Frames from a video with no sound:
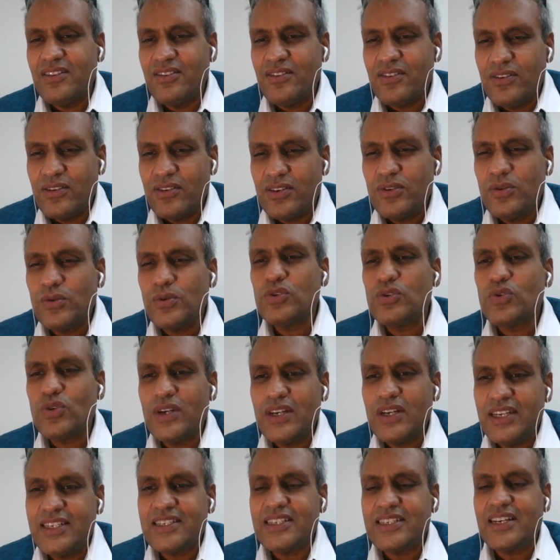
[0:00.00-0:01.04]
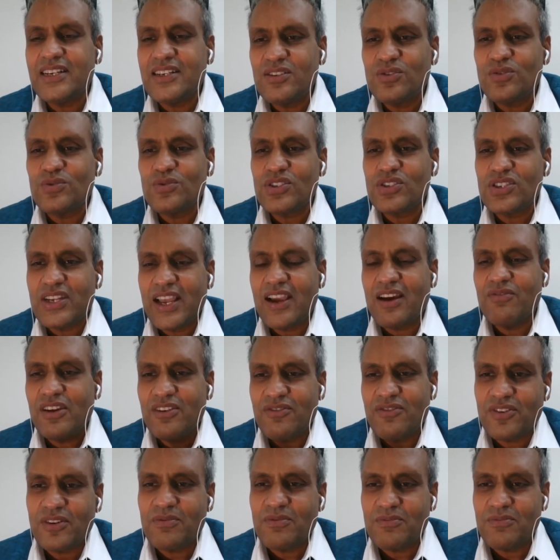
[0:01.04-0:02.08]
usually tend to stay away
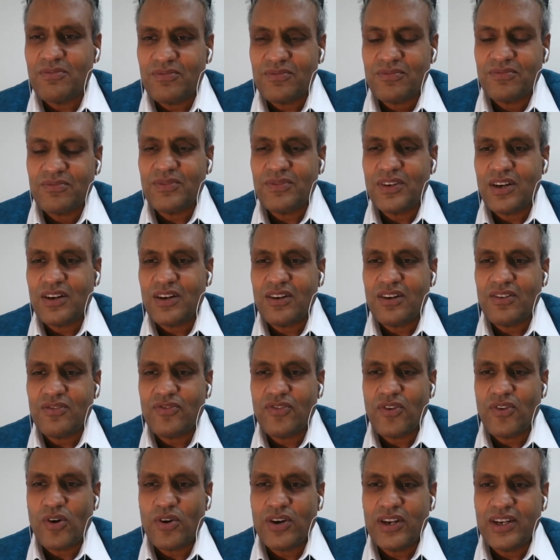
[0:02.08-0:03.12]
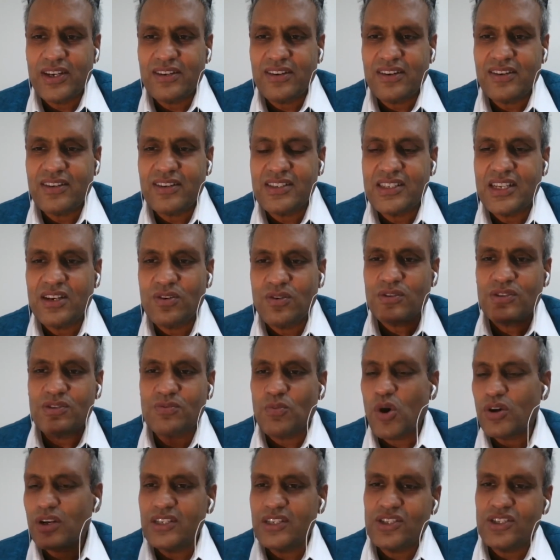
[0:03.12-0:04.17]
from foreign currency loans,
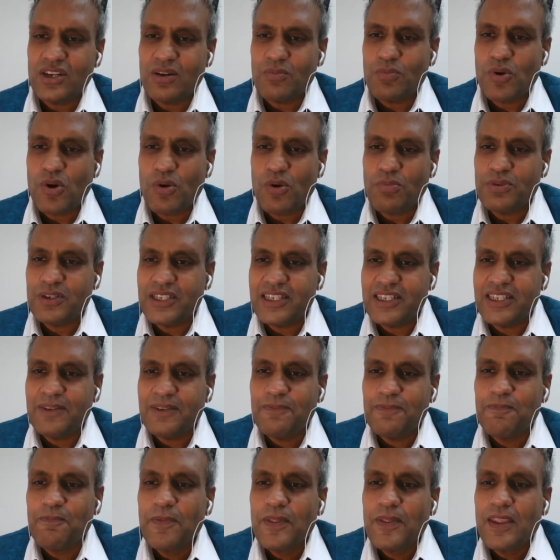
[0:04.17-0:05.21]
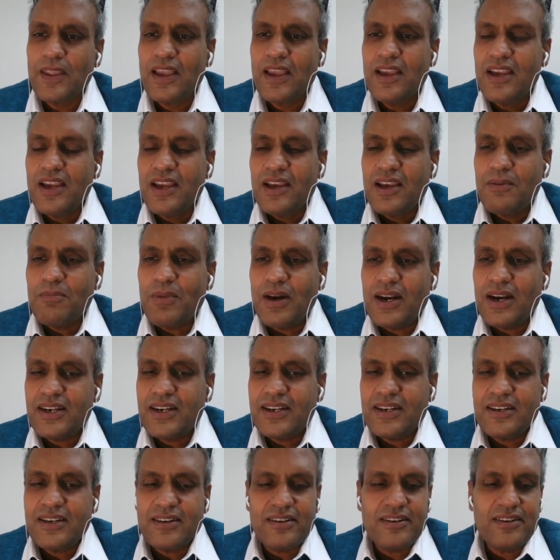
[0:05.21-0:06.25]
mortgaging a property. But
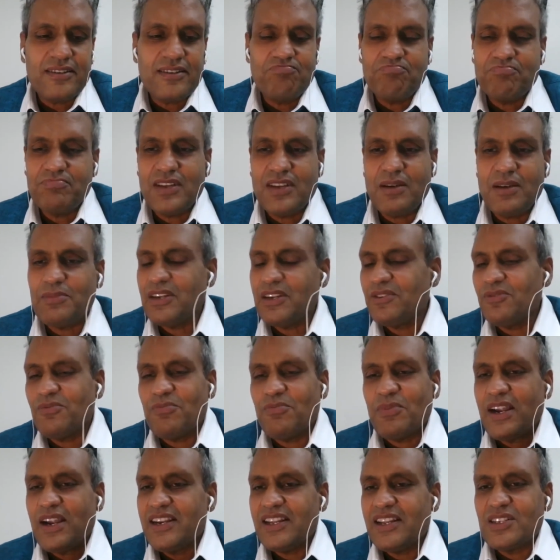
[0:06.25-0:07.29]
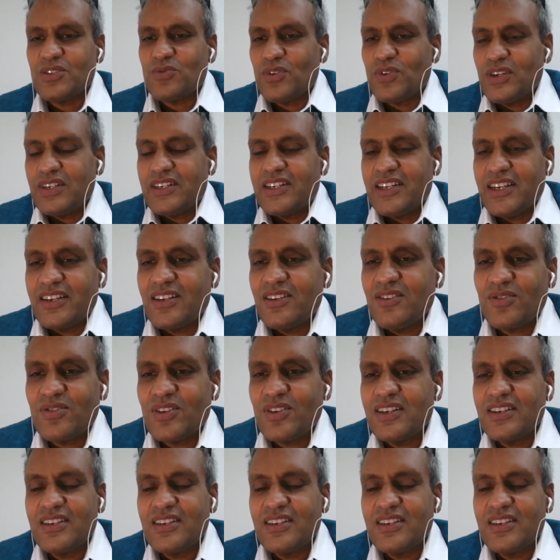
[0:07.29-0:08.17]
I mean, you might as well take a local